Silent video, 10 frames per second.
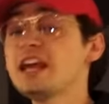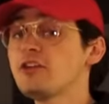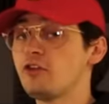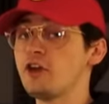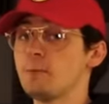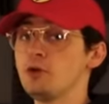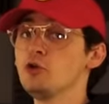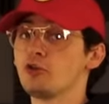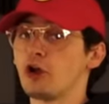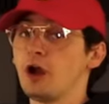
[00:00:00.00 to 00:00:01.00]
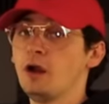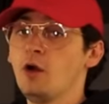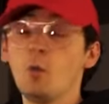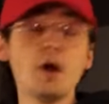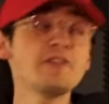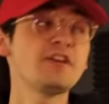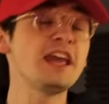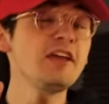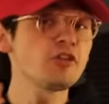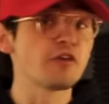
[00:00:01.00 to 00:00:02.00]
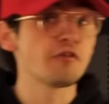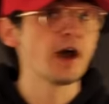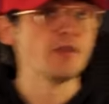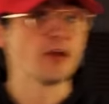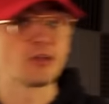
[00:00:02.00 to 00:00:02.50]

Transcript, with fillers: he's the abuser. What if he's the friend